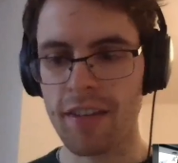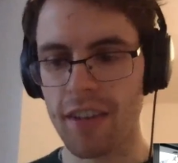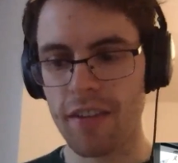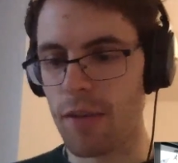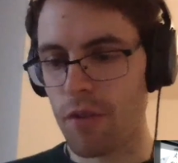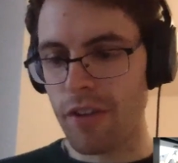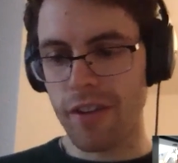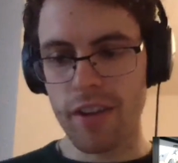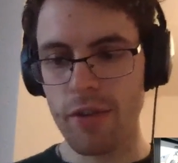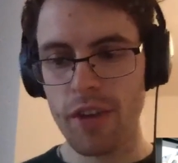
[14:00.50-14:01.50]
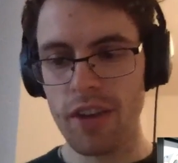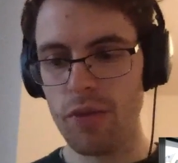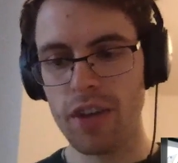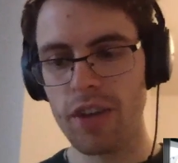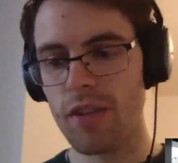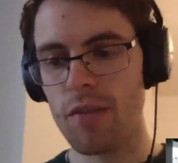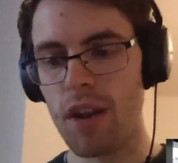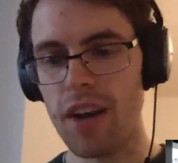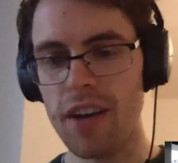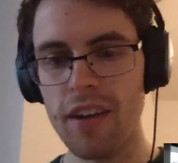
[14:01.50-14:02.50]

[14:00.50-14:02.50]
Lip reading: some criteria we could apply?